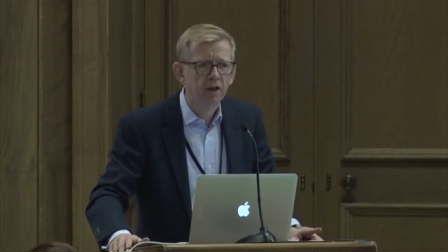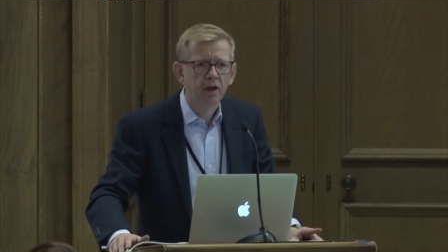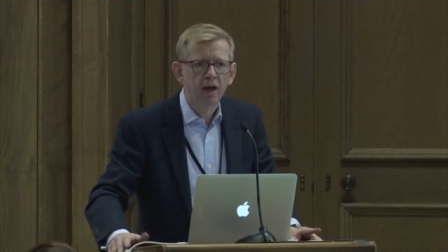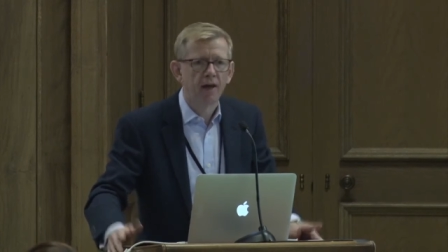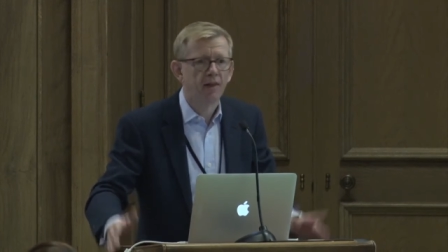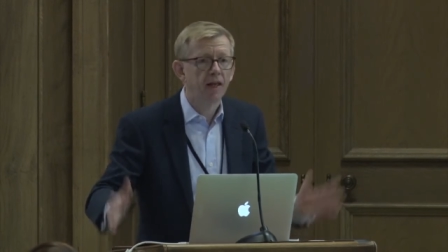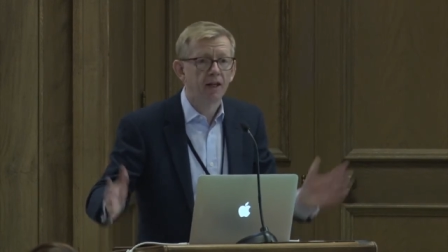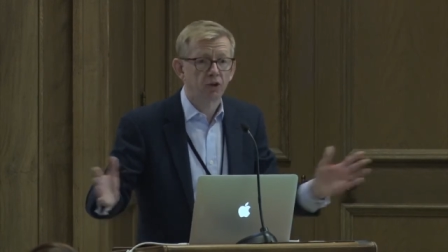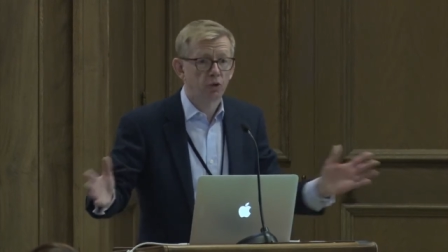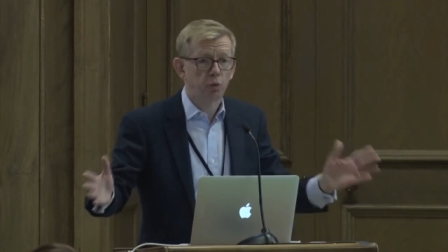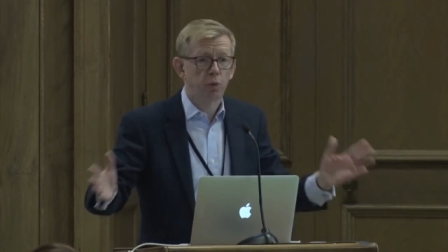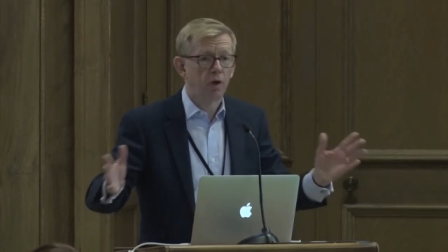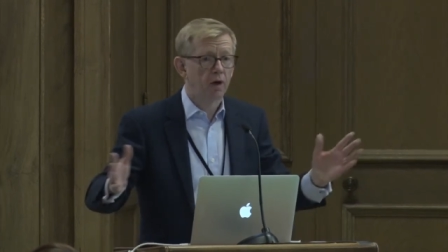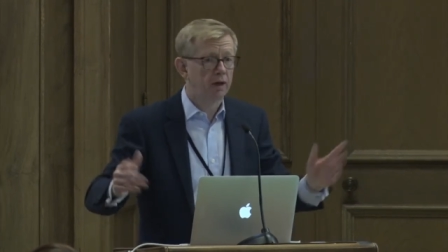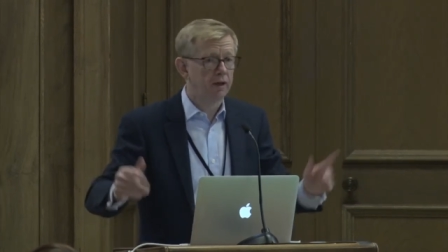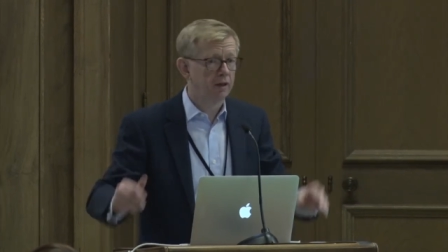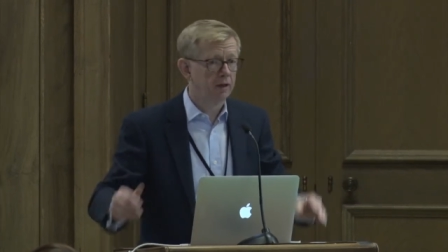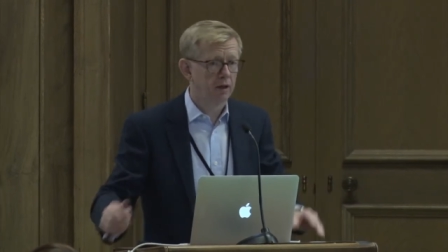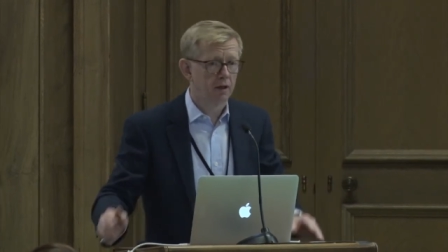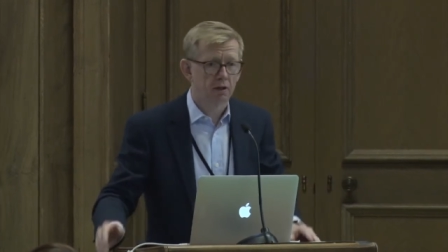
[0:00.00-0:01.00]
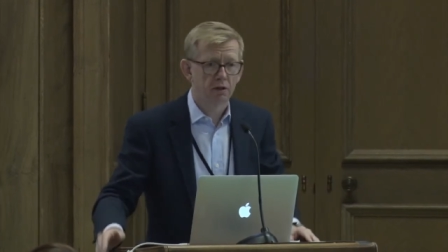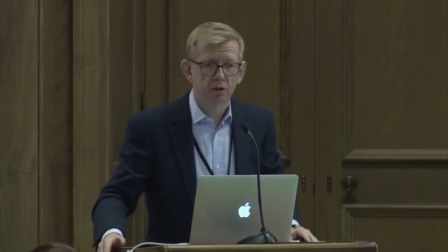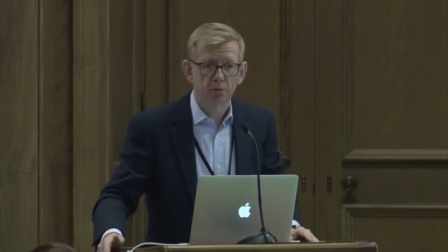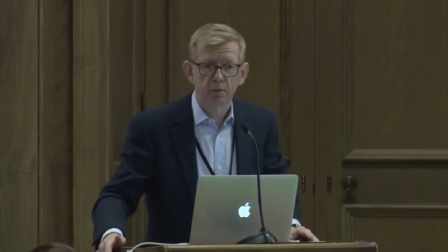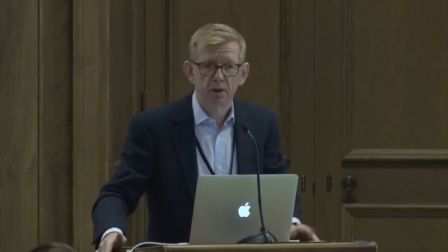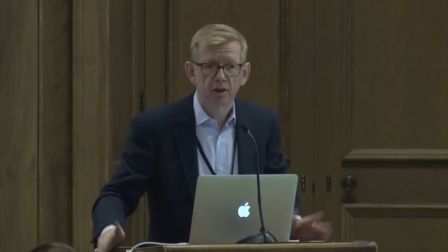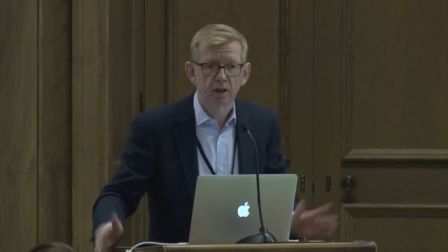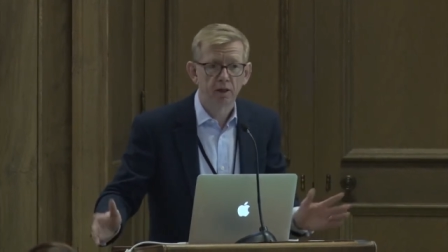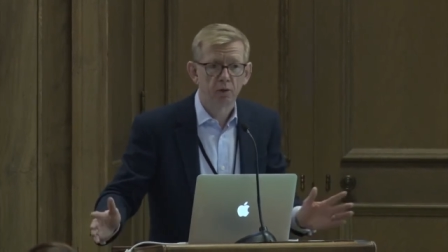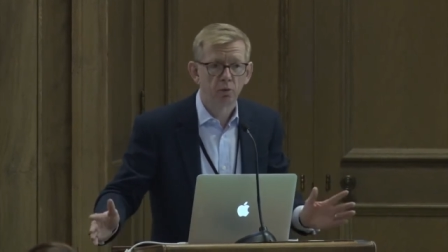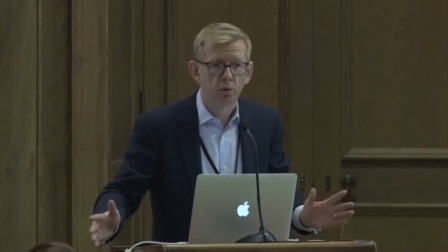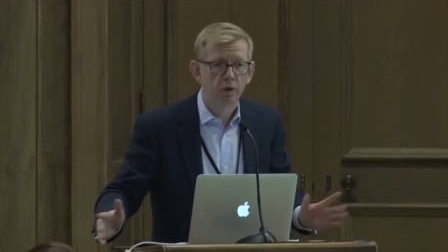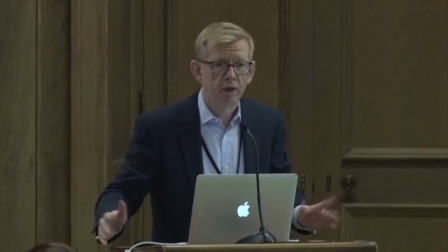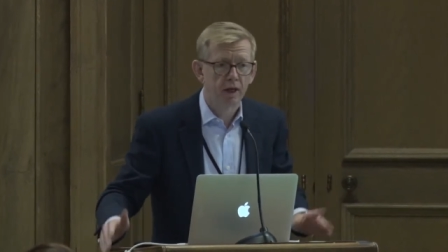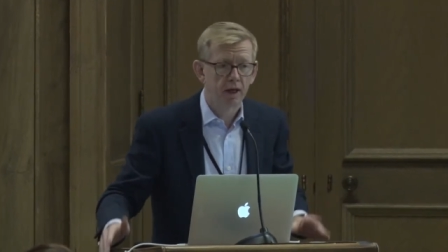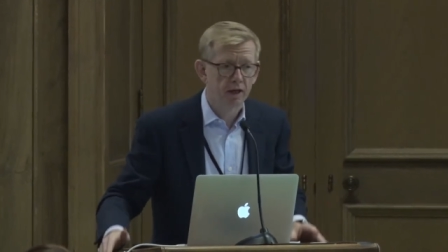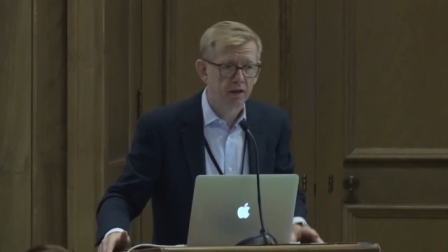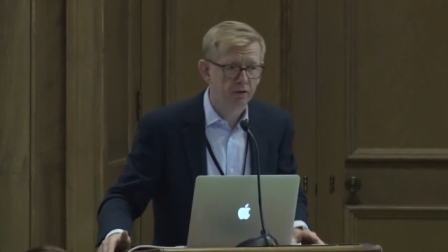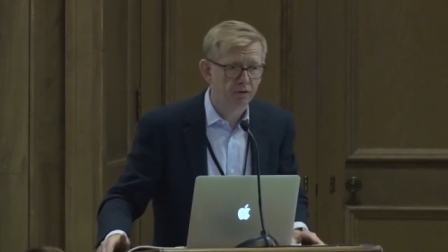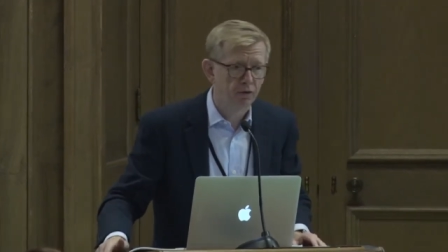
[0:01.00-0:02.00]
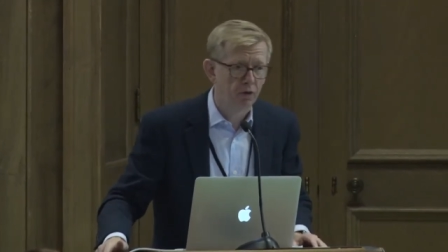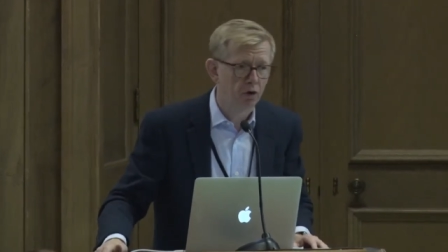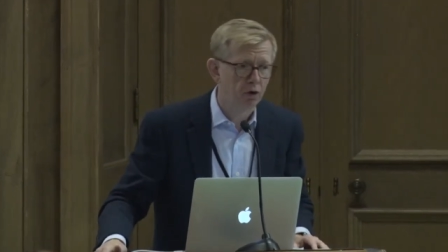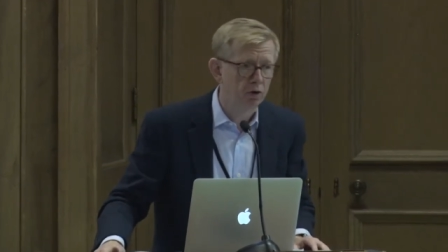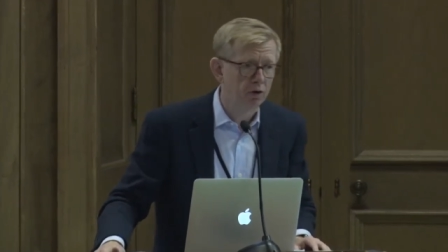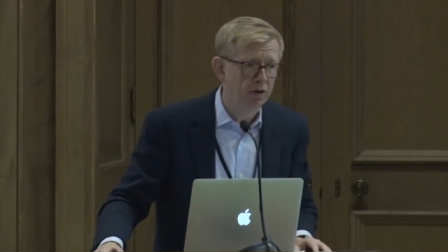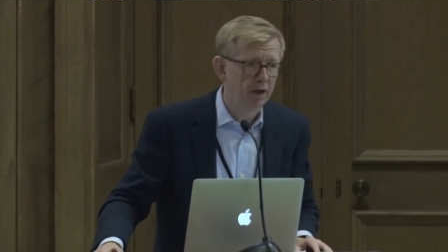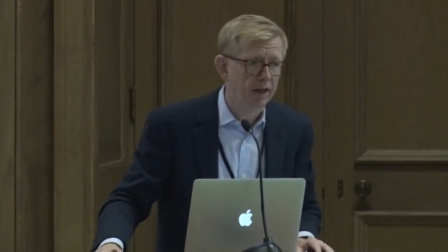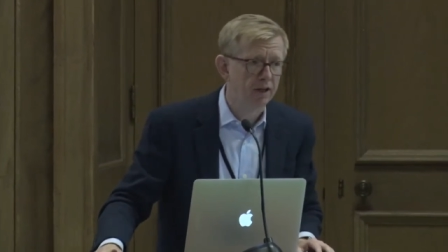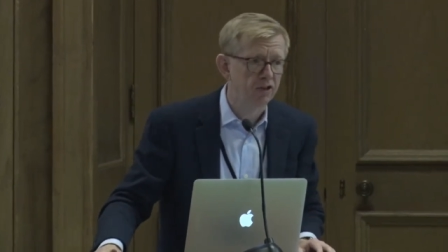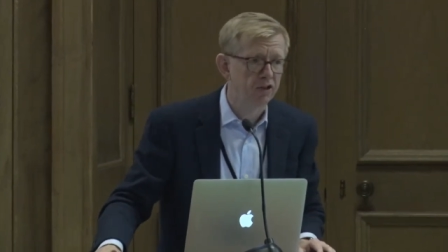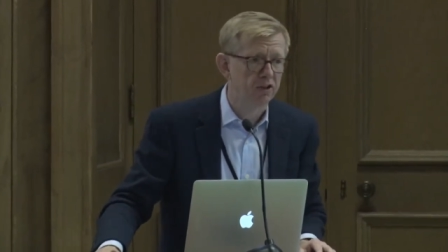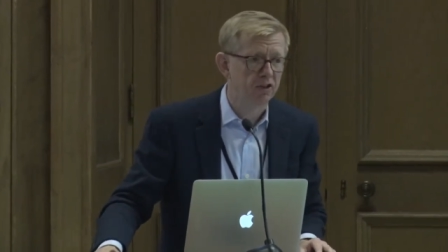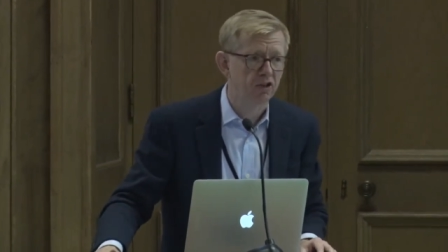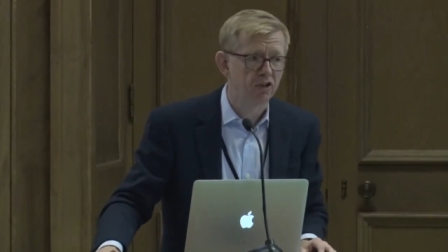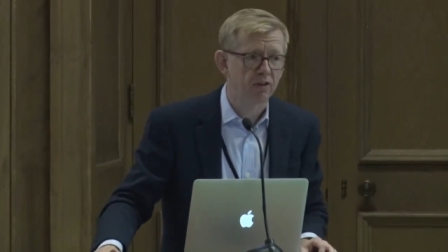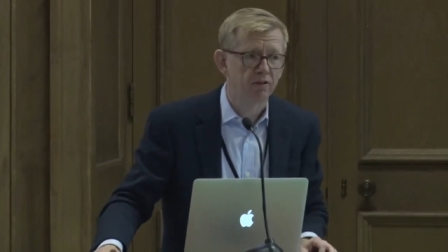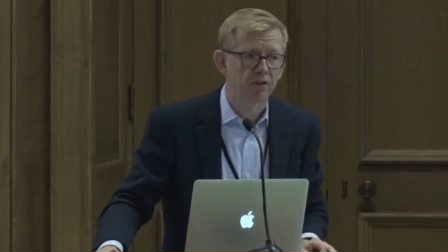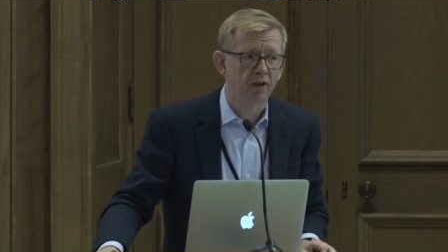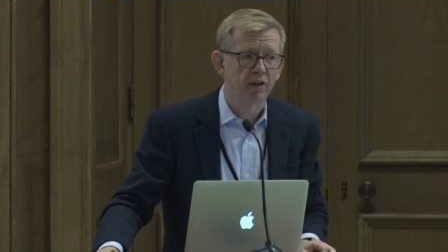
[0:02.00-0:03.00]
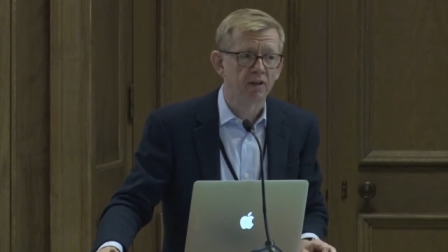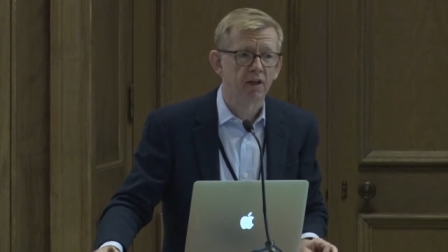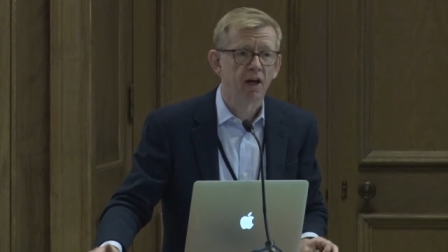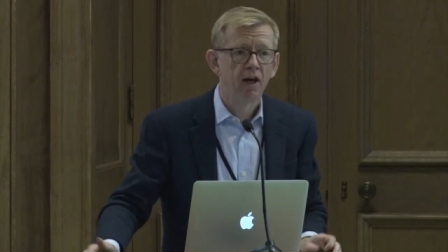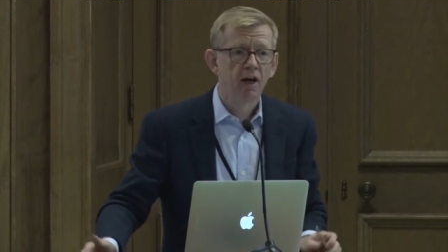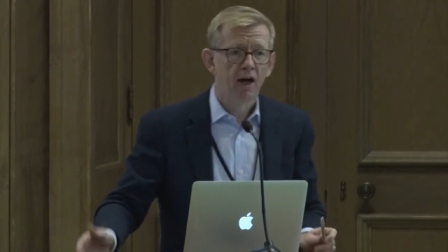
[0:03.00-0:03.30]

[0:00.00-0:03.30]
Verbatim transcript: And that's why ultimately we have organized this event.